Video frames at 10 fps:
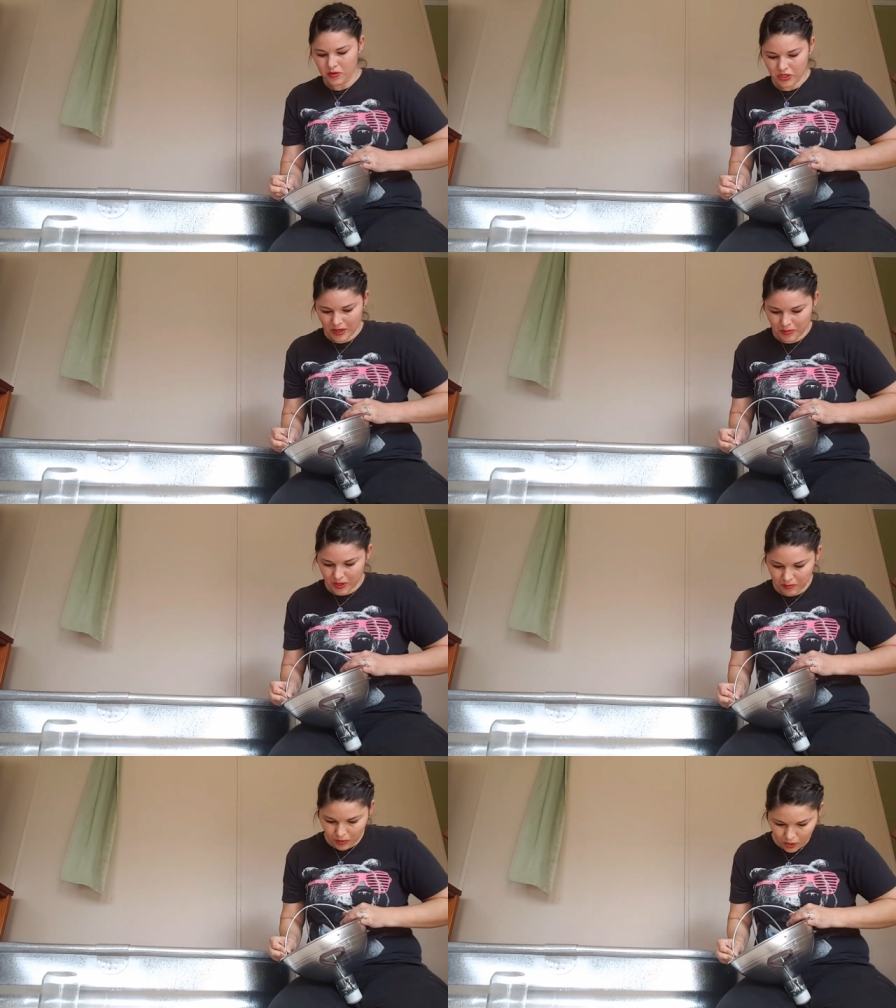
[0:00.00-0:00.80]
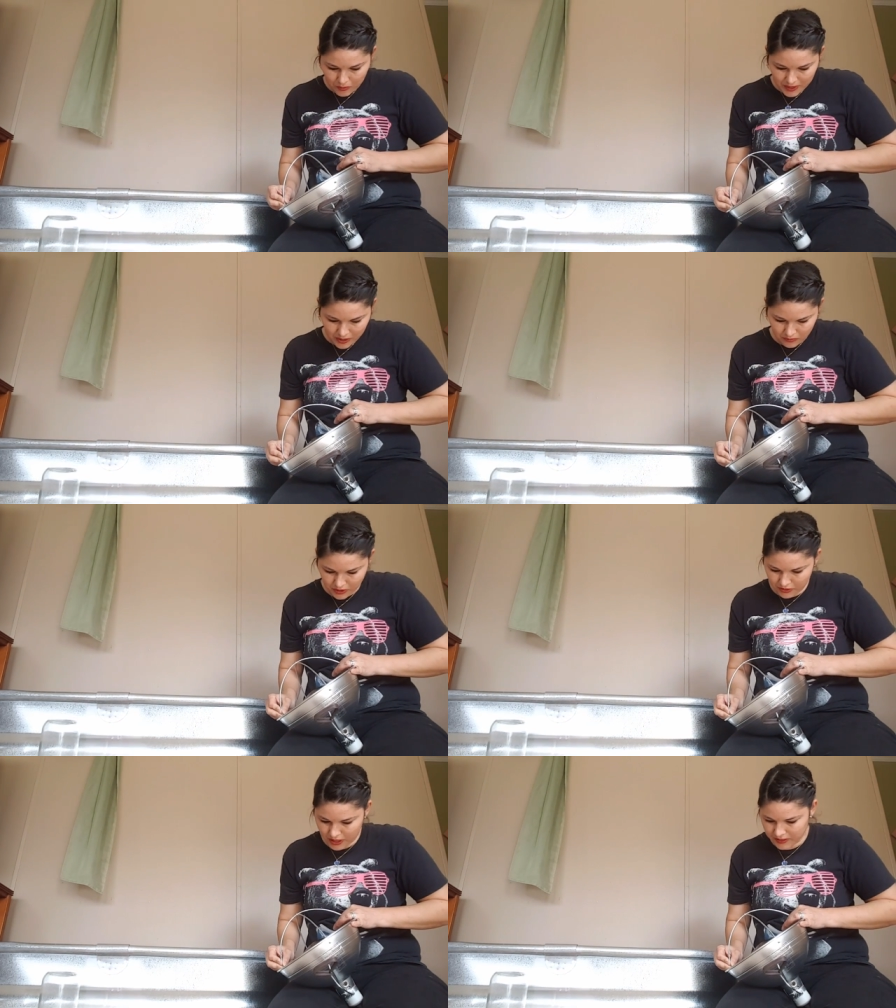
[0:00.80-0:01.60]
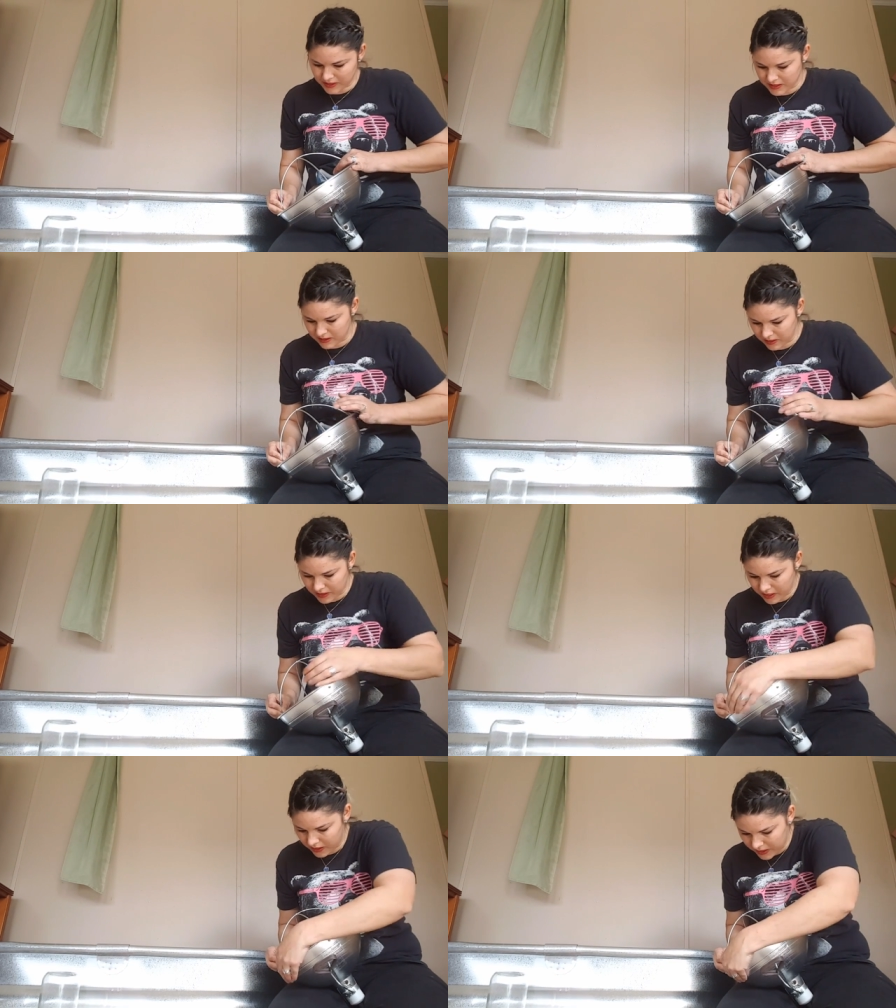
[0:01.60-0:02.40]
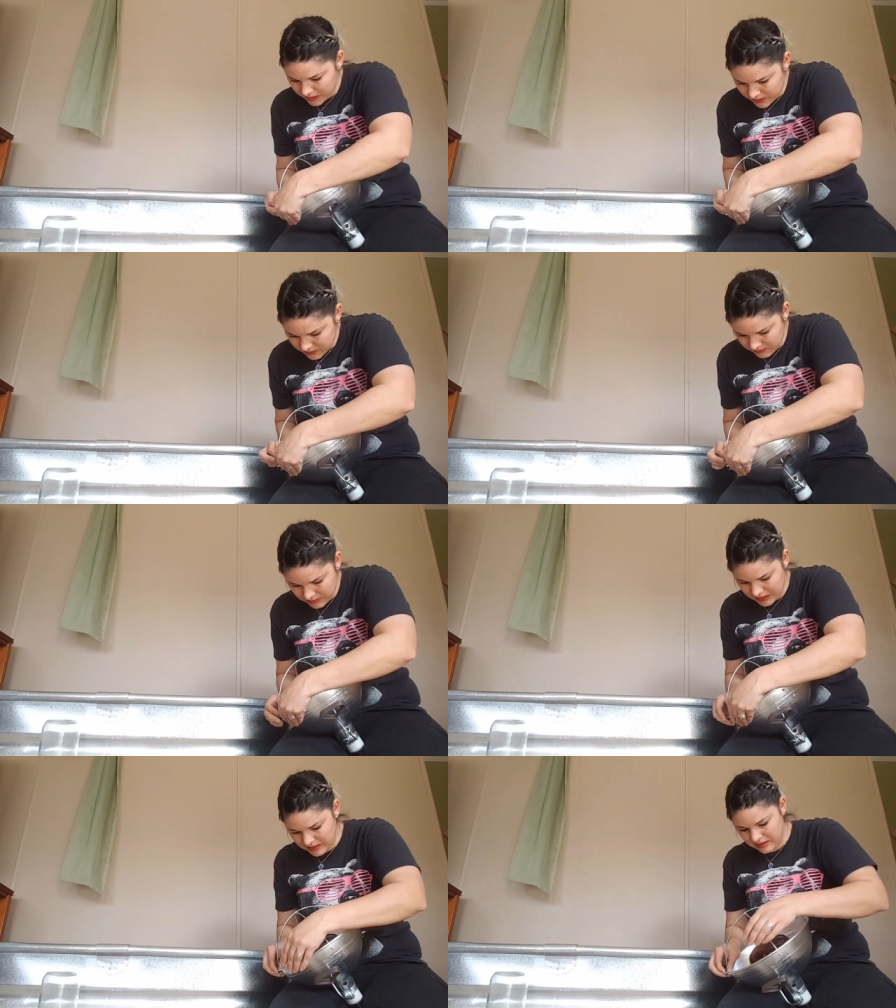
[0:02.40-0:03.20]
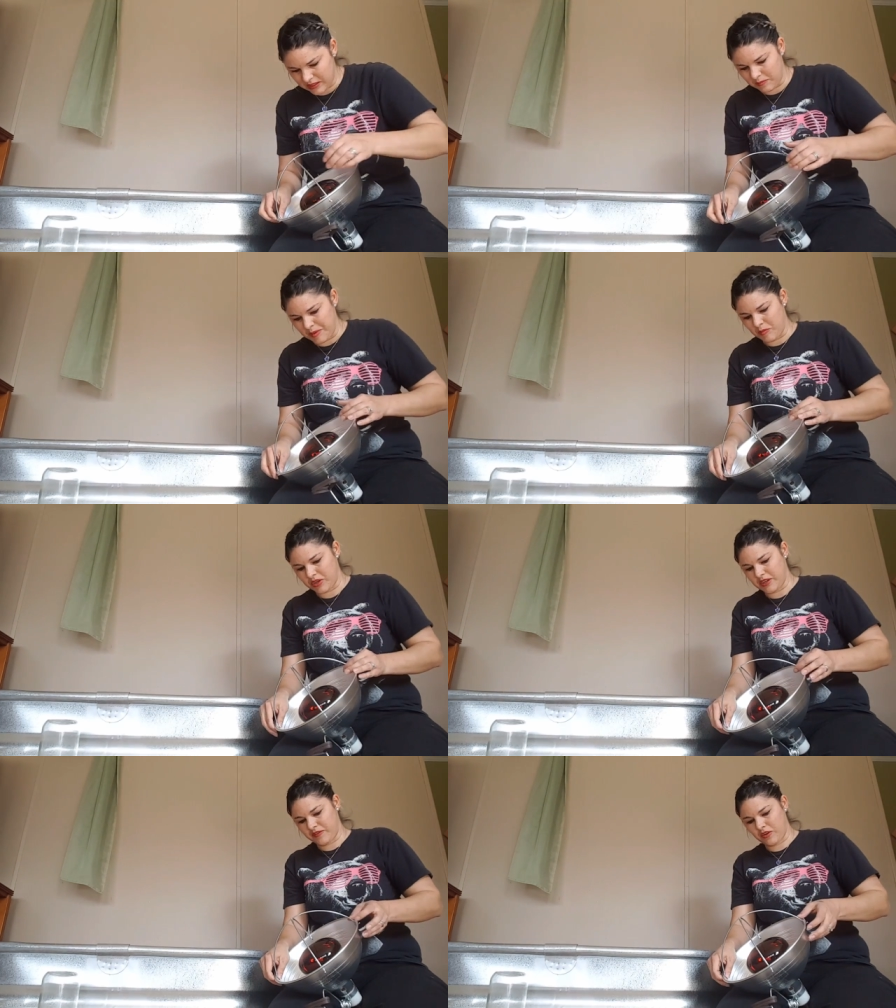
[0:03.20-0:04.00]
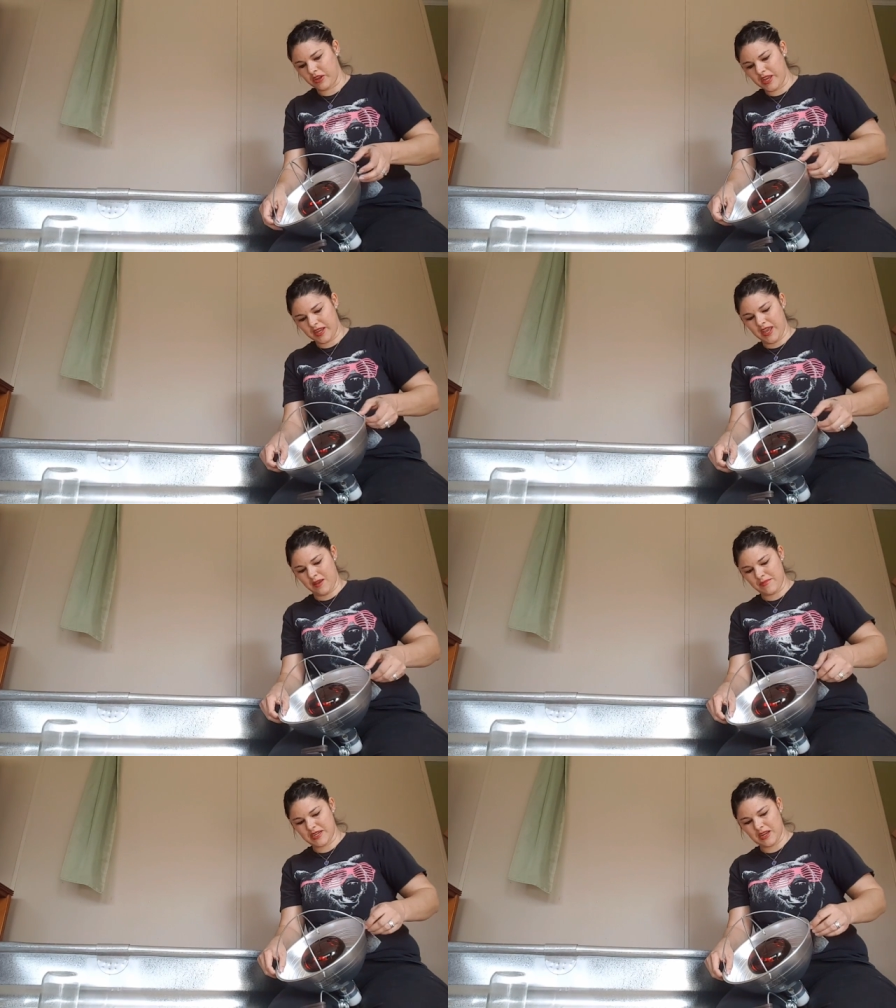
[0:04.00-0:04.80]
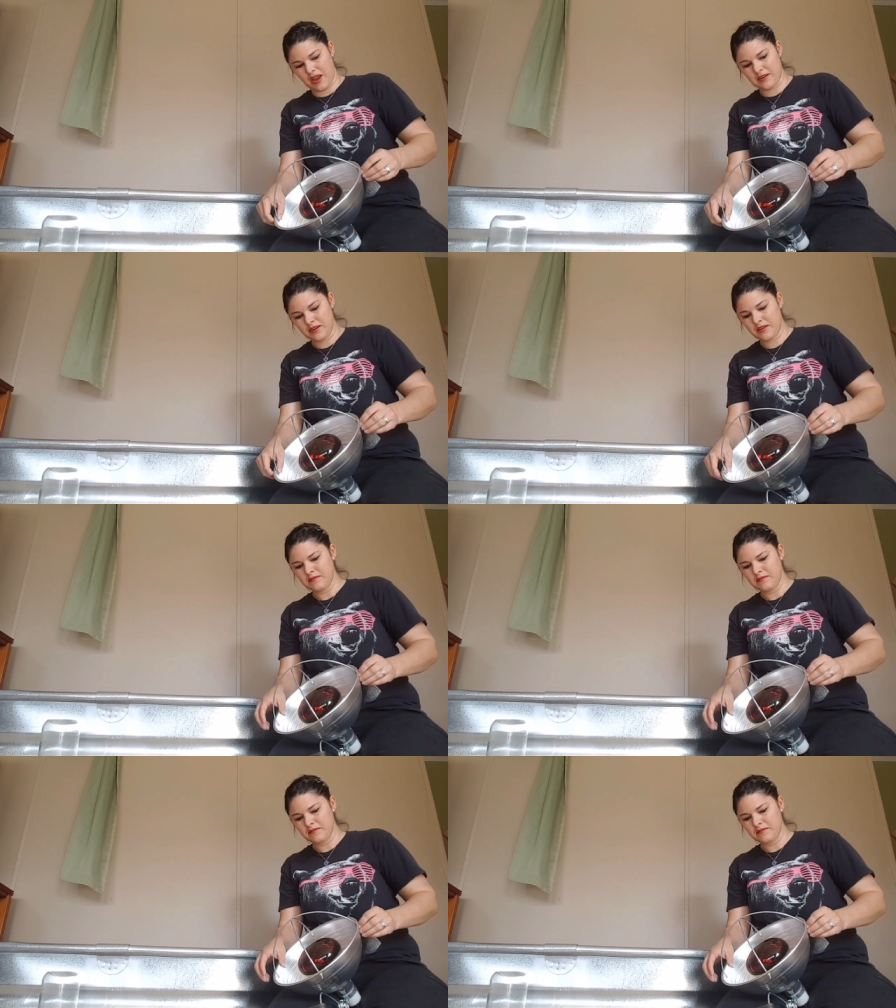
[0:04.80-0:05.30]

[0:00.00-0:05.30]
try and put a bulb in when you got this on there. It's a little bit more difficult. It can be done.